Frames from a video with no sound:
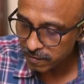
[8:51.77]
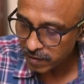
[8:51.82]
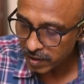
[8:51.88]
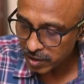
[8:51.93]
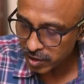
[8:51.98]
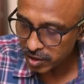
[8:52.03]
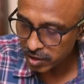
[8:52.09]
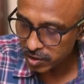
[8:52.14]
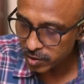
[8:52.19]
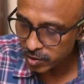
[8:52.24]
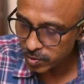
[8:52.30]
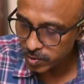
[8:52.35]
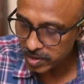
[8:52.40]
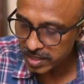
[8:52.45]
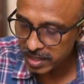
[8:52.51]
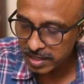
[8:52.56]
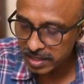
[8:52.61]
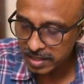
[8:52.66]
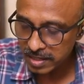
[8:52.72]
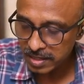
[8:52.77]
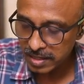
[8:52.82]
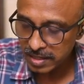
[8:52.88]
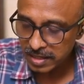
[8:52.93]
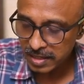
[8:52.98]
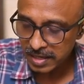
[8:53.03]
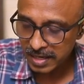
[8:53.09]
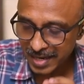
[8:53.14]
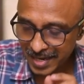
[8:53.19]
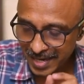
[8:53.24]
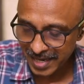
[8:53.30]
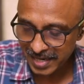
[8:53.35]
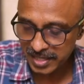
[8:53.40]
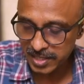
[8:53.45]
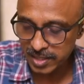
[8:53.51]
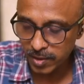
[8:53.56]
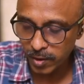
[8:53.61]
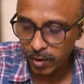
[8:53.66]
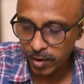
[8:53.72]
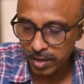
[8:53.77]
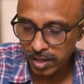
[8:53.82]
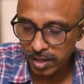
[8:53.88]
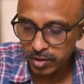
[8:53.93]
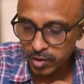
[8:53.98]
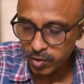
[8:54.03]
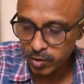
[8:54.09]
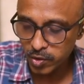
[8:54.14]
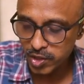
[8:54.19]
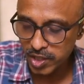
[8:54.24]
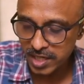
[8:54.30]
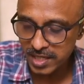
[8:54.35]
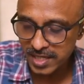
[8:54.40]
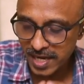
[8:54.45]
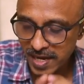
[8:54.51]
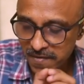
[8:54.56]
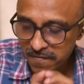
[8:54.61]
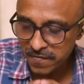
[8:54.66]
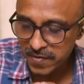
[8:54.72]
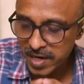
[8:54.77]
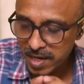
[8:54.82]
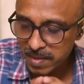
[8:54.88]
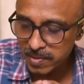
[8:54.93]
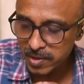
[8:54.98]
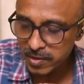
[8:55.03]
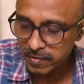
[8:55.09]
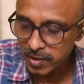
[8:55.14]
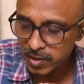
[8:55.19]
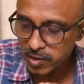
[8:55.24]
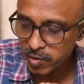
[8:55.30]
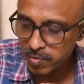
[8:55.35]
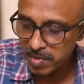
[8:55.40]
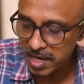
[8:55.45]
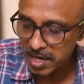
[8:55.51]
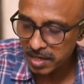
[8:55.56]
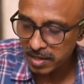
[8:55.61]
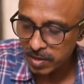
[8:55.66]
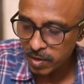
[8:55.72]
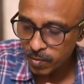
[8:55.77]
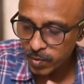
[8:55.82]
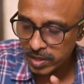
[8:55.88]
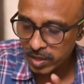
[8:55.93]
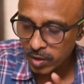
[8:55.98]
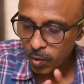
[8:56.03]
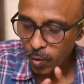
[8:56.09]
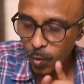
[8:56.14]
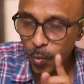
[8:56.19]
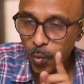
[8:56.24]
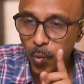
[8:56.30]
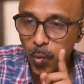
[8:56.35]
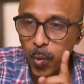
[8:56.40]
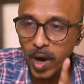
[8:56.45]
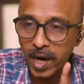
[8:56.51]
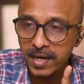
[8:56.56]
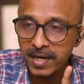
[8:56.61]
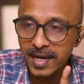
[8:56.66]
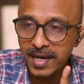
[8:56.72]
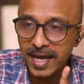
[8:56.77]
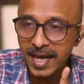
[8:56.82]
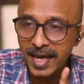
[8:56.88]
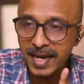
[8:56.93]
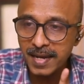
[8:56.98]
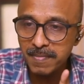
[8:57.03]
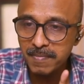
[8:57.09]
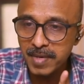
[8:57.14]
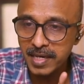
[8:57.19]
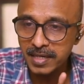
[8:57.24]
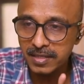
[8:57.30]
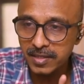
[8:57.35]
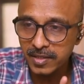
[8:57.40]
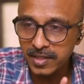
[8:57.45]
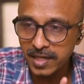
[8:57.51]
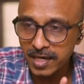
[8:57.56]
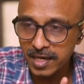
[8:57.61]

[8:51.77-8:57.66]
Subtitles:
A function is a rule that connects or associates every element of the domain with one element.